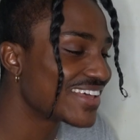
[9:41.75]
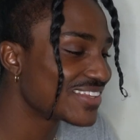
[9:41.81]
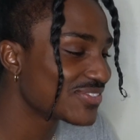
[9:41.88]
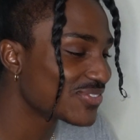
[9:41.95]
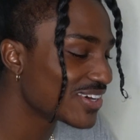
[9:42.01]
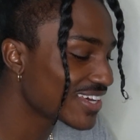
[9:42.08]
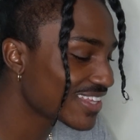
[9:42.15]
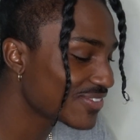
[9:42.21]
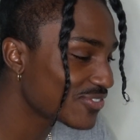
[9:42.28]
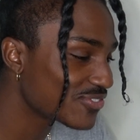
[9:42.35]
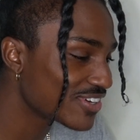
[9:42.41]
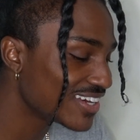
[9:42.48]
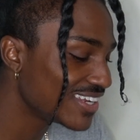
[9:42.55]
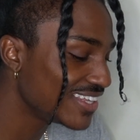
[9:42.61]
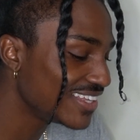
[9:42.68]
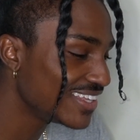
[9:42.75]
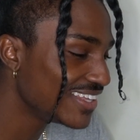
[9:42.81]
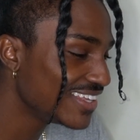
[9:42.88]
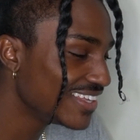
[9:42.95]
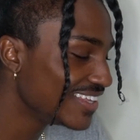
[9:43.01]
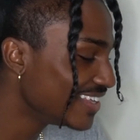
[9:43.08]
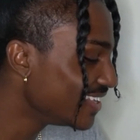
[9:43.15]
That's fucking funny.
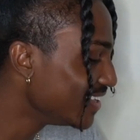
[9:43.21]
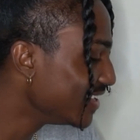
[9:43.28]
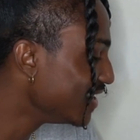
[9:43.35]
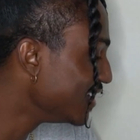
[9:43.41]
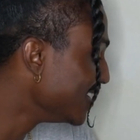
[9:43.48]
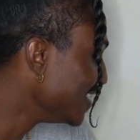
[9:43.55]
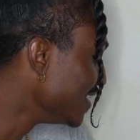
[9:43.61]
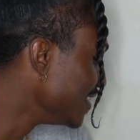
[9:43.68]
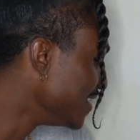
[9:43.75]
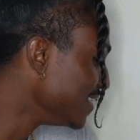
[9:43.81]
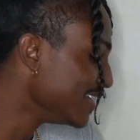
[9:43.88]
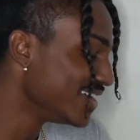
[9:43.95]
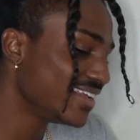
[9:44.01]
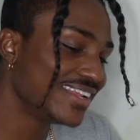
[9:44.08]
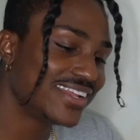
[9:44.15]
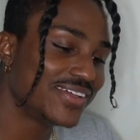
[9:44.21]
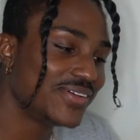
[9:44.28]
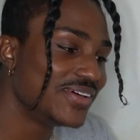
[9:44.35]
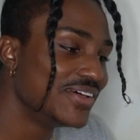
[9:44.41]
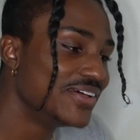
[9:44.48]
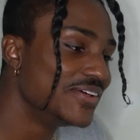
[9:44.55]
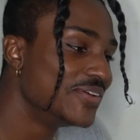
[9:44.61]
I
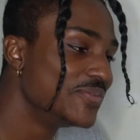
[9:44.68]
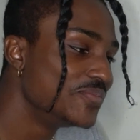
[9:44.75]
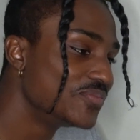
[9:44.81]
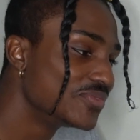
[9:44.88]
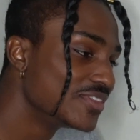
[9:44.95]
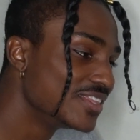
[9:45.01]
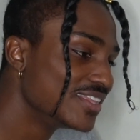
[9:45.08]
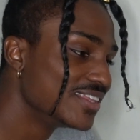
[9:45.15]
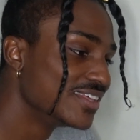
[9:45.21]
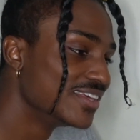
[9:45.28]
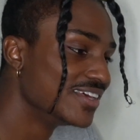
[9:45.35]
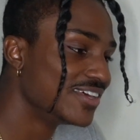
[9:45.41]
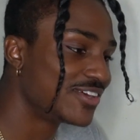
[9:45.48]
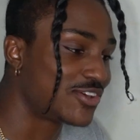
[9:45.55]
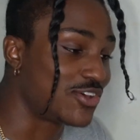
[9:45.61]
crossed the freaking line.